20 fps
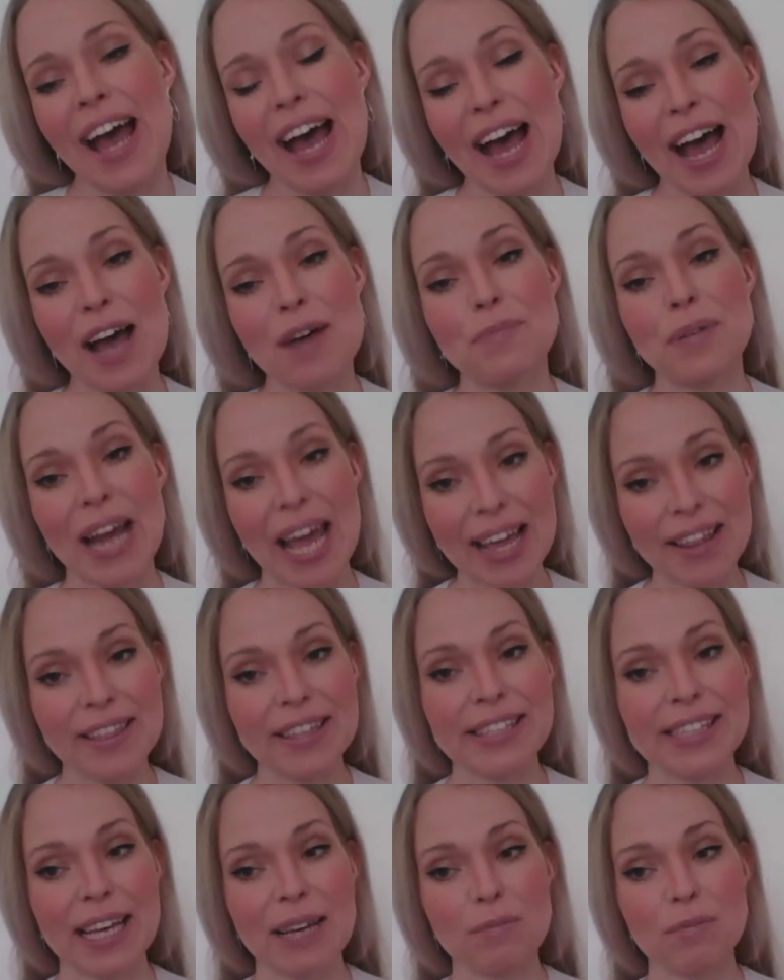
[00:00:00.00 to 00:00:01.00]
But at
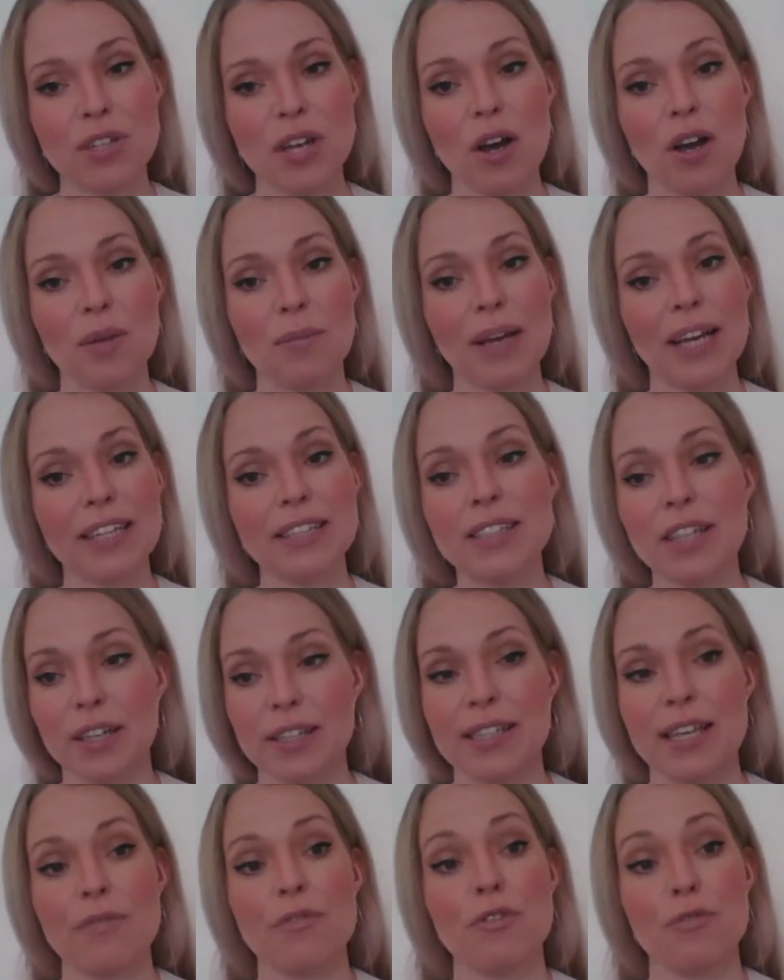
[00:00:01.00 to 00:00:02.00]
the same time, it
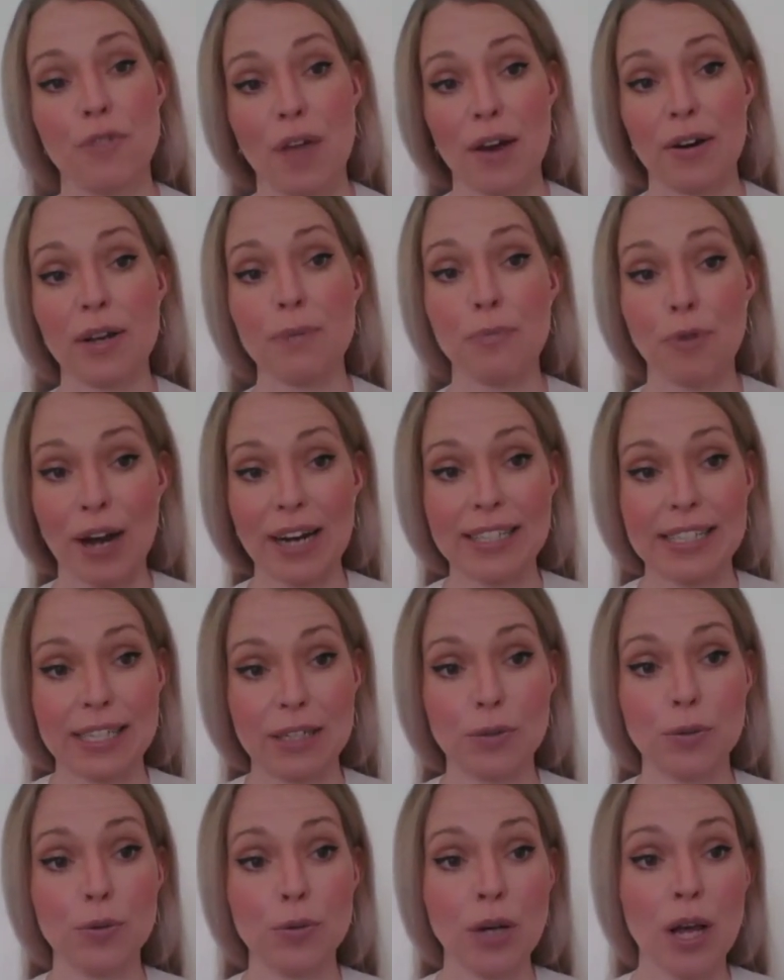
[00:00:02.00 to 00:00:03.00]
does have a very
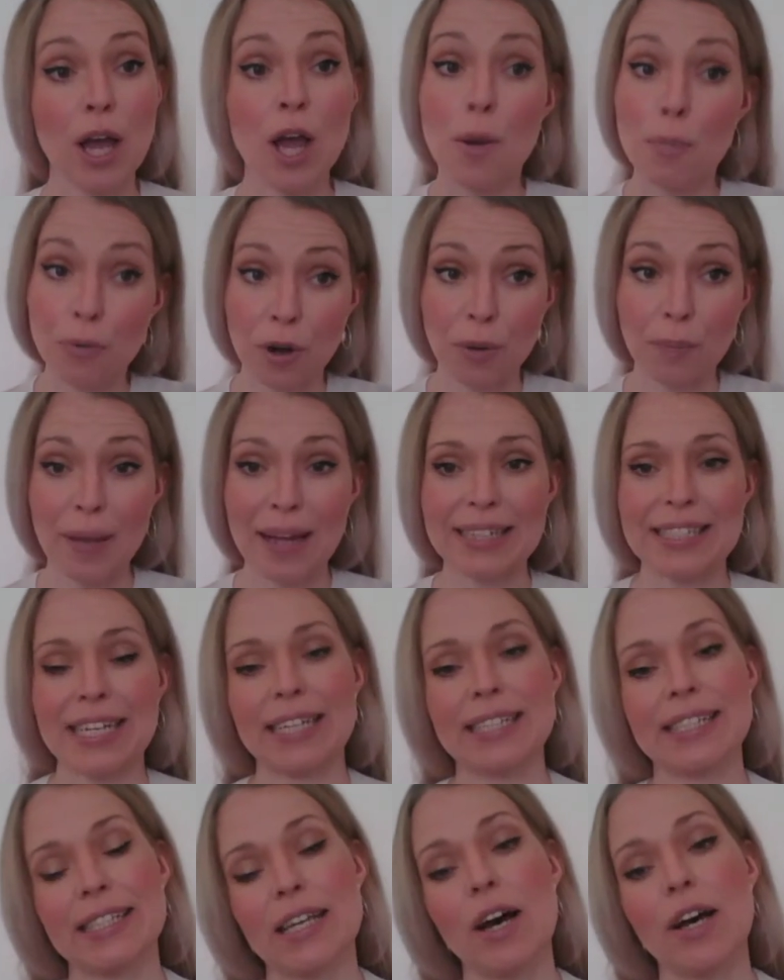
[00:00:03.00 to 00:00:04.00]
practical,
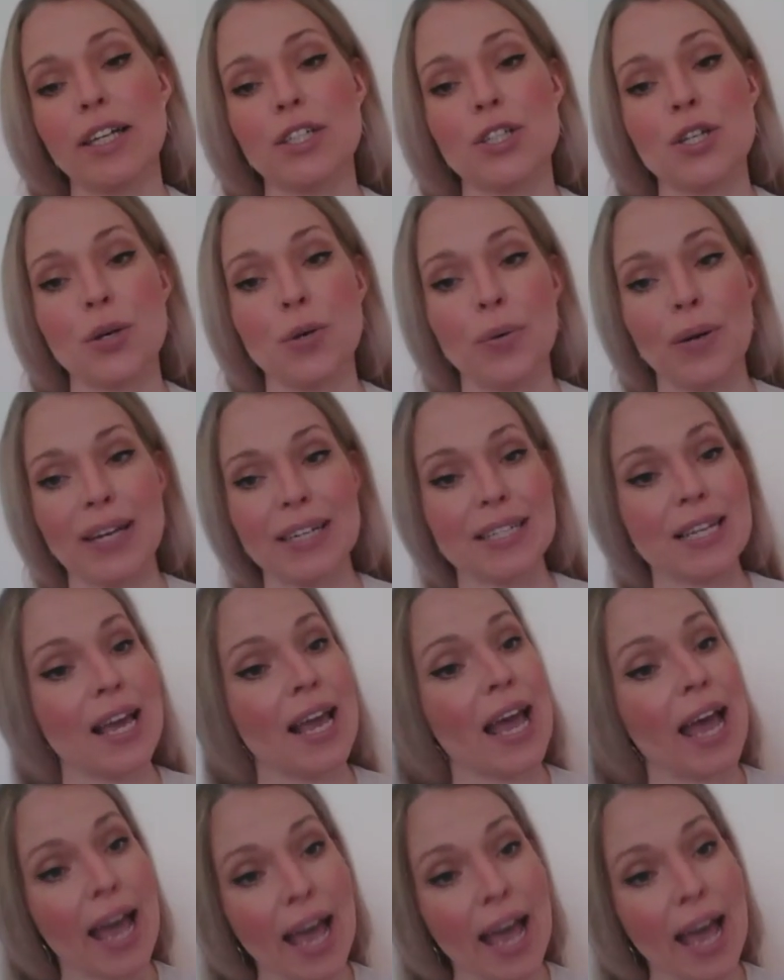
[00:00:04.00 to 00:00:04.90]
pragmatic side to it.